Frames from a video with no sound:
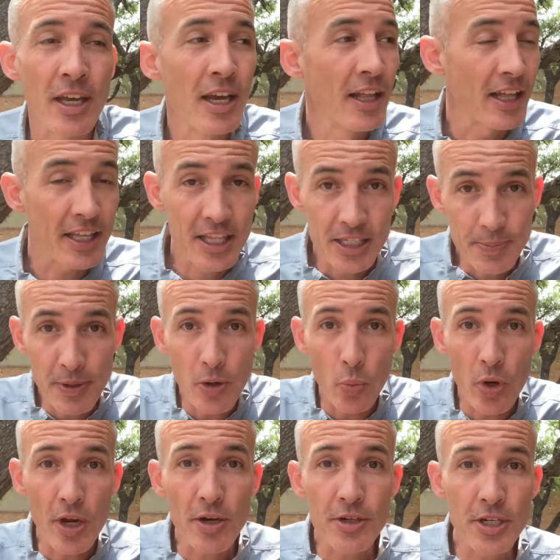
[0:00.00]
Like, this has been a
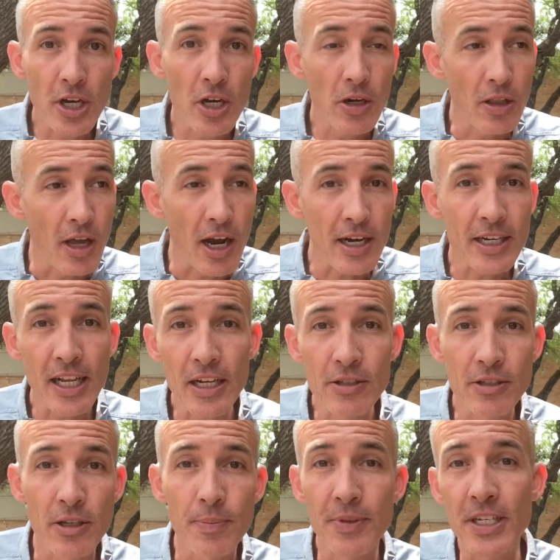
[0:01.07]
weird year, lockdown,
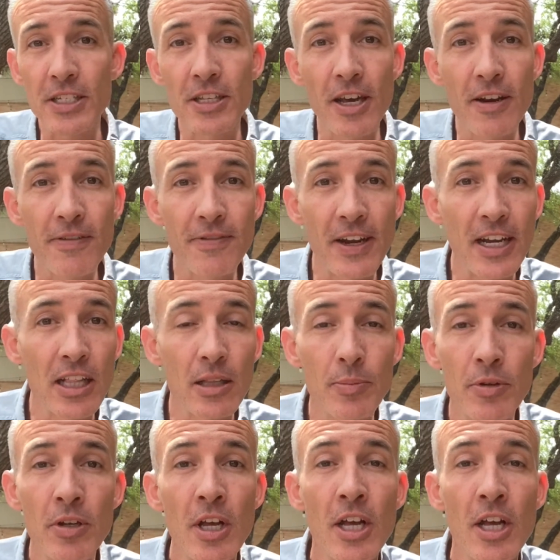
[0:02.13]
some things not available,